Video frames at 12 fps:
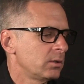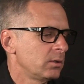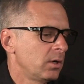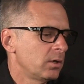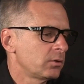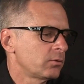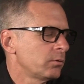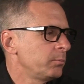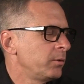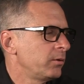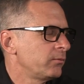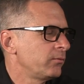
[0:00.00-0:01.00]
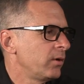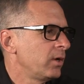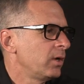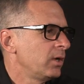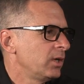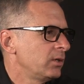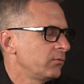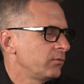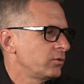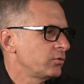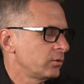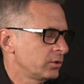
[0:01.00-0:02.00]
a group of
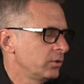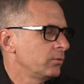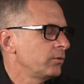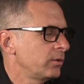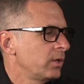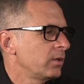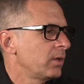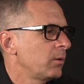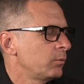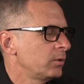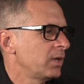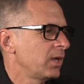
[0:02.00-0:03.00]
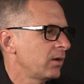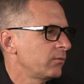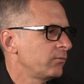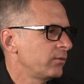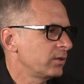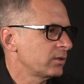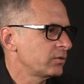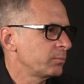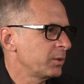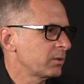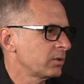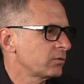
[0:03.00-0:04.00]
individual youth that wouldn't have the
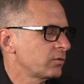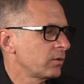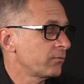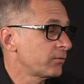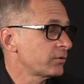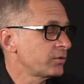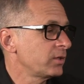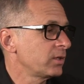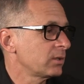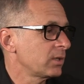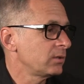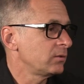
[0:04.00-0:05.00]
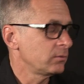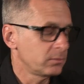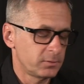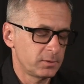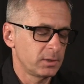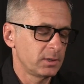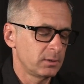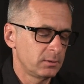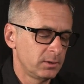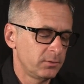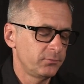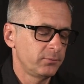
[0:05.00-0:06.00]
experience. So the first thing they do is they get
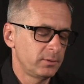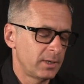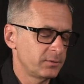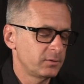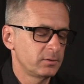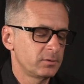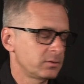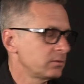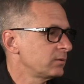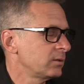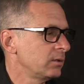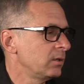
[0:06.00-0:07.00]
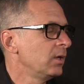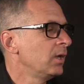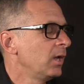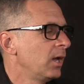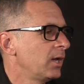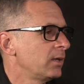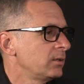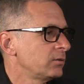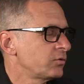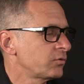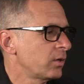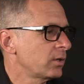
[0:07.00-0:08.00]
lift lessons and
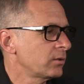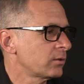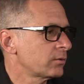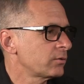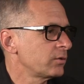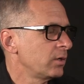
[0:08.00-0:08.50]
instructors,